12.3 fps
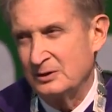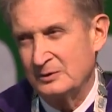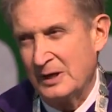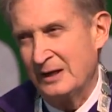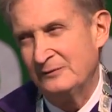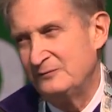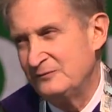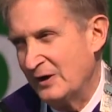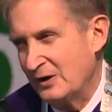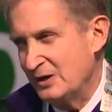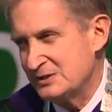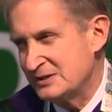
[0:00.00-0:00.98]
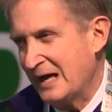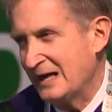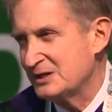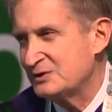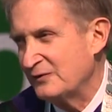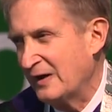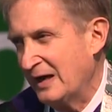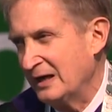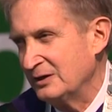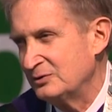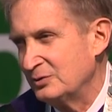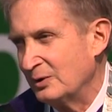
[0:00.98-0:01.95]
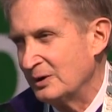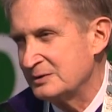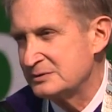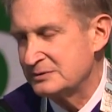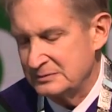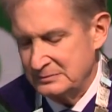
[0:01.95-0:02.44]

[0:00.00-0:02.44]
not very satisfying to us.